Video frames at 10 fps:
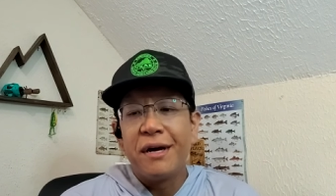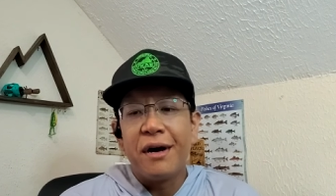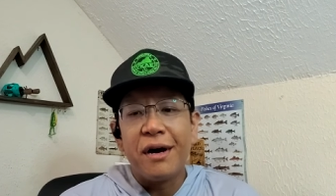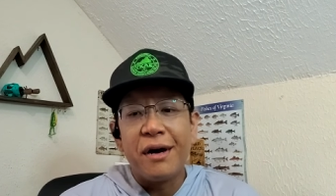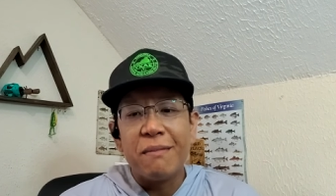
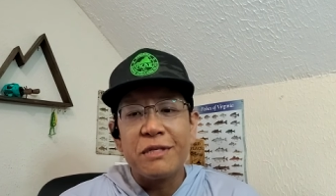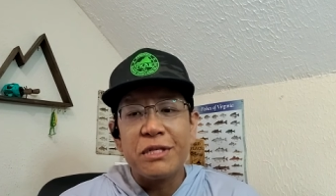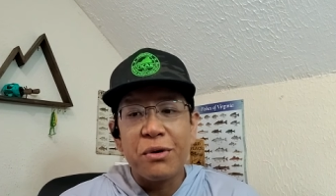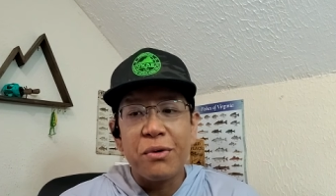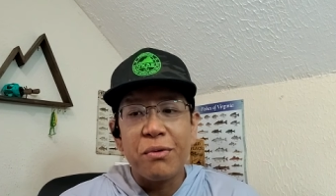Um,
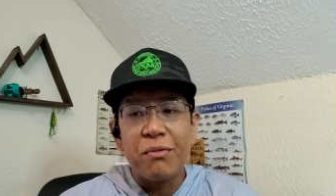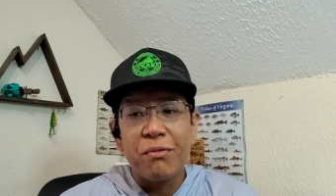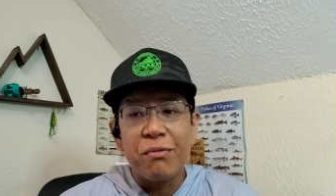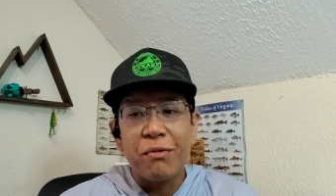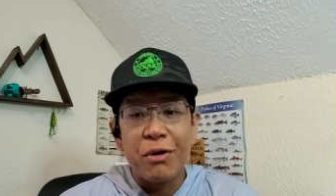so
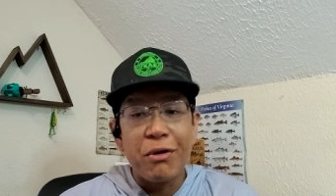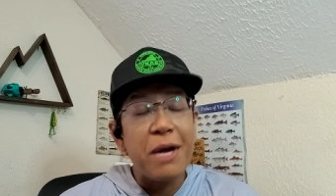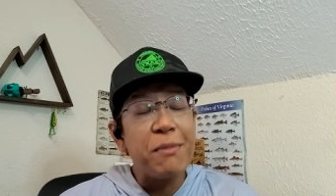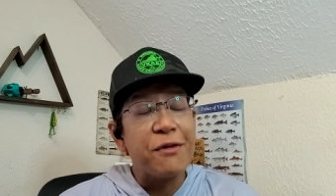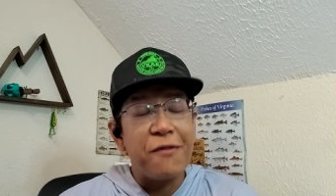we were
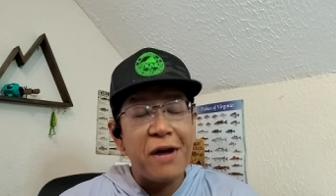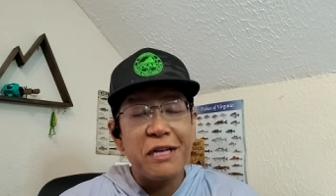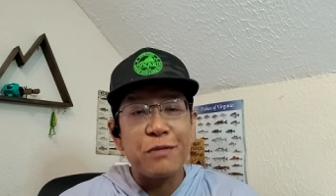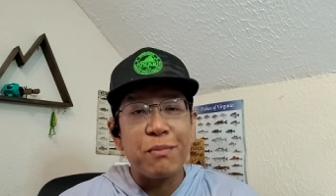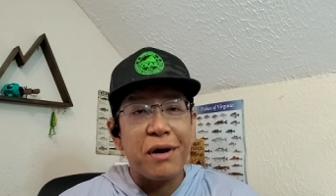able to
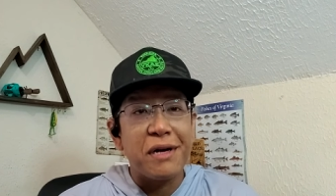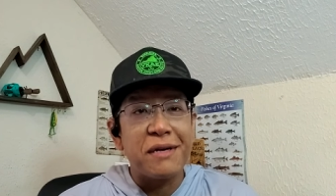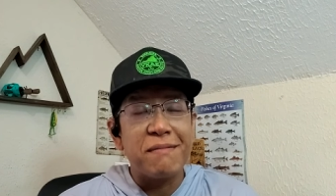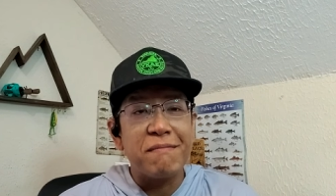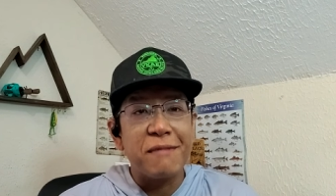find a spot,
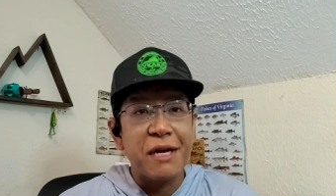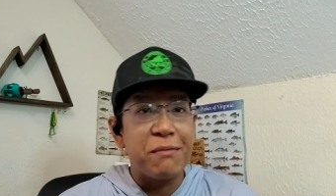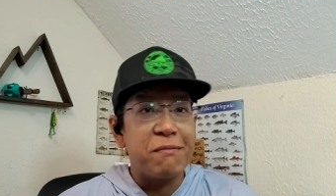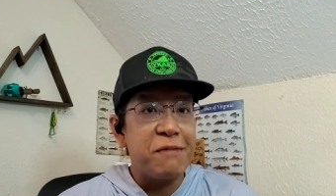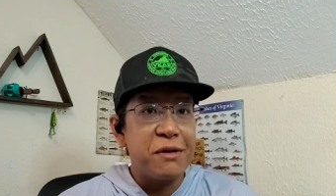
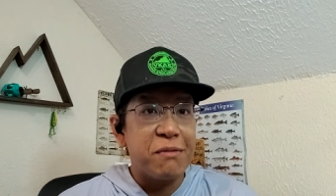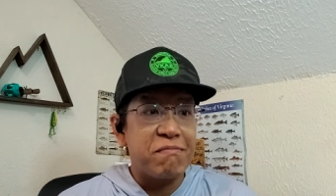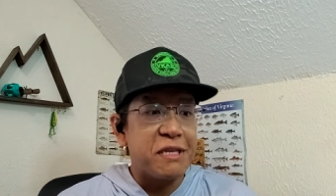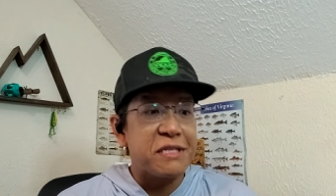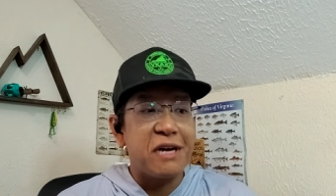and, you know,
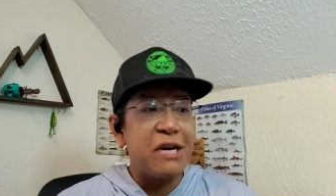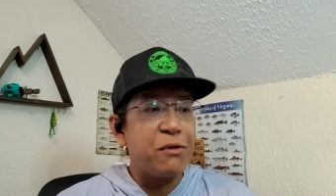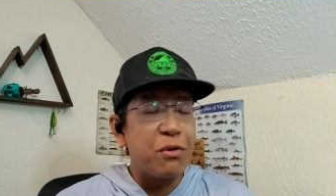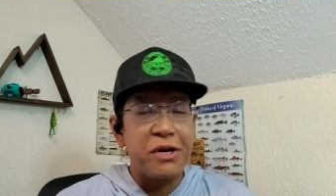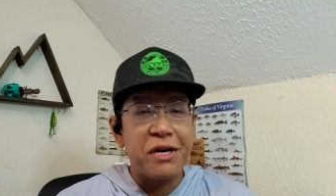that's kind of
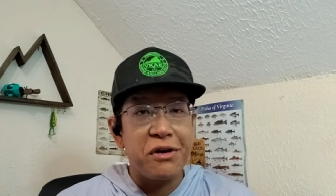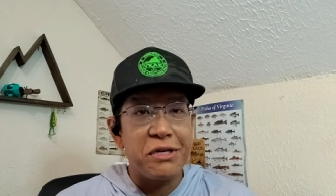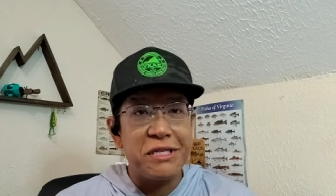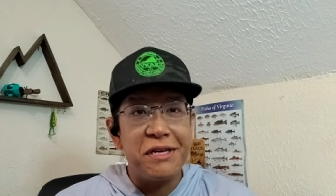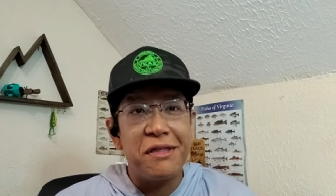where we cut
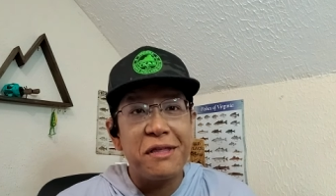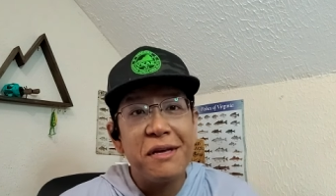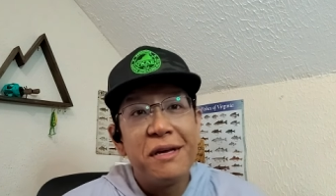our teeth.